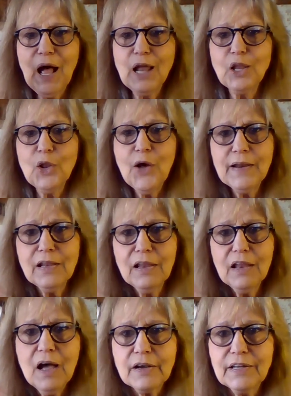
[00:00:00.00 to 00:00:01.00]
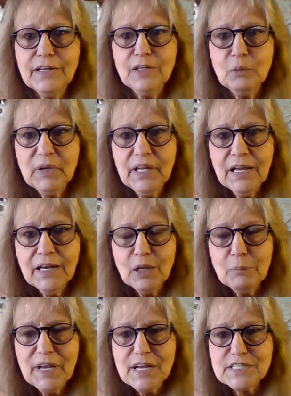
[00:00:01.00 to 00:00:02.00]
a lot of luck in the
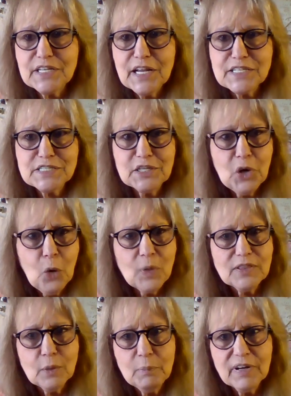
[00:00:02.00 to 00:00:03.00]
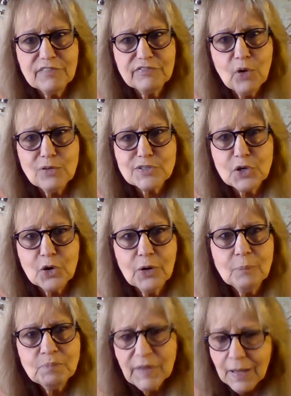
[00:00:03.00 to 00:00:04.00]
beginning because he doesn't know what the pitfalls
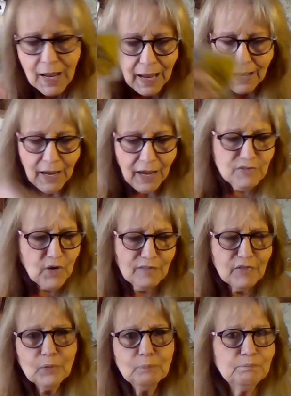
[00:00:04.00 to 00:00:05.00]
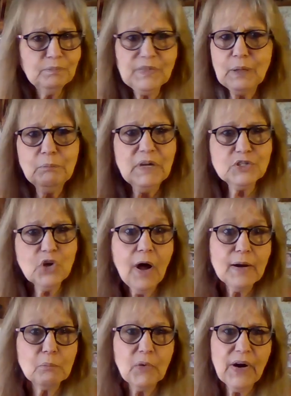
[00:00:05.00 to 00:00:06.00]
are. Have you ever been
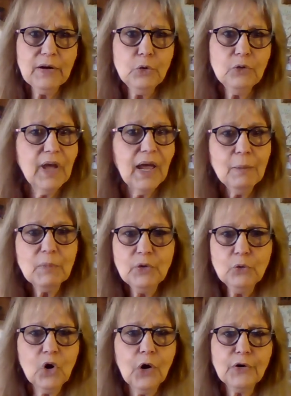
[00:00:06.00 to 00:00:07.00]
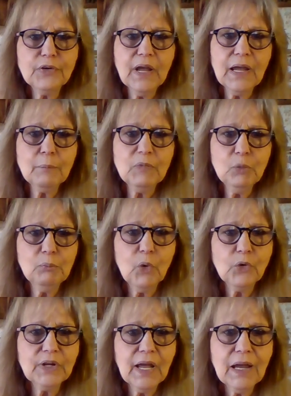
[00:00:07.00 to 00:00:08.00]
taught a brand new game, a new card game, a new
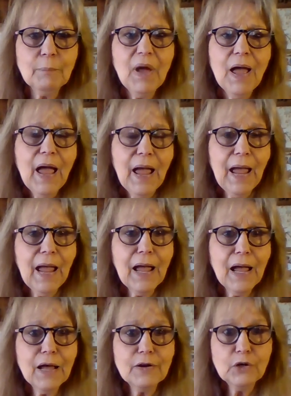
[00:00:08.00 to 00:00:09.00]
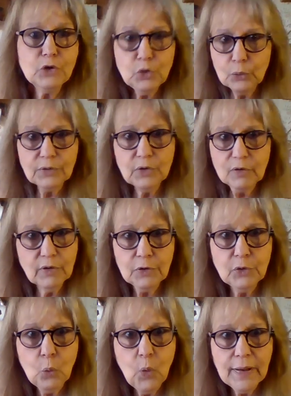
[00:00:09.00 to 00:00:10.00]
board game, and you you,
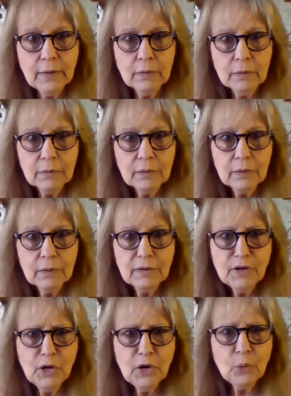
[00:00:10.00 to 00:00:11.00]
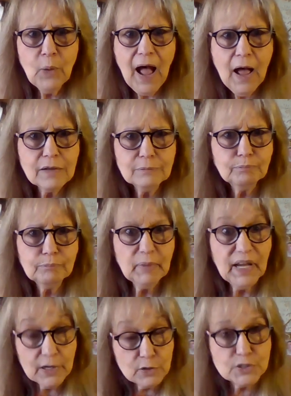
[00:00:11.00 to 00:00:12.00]
you win? You know, how,
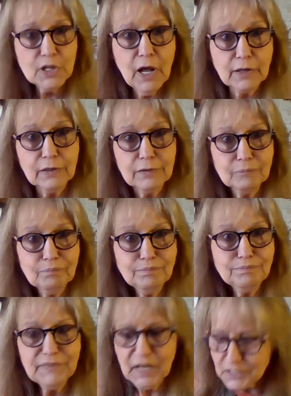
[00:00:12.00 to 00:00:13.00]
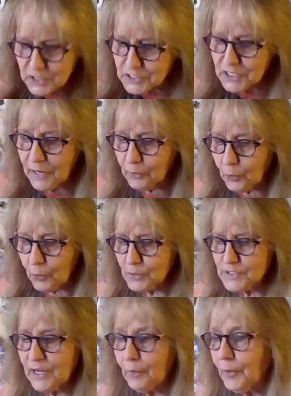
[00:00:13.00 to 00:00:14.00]
beginner's luck. It just kind of
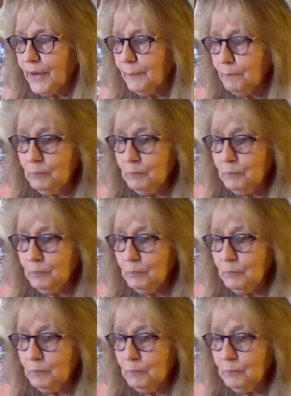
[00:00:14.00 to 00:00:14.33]
rolls that way.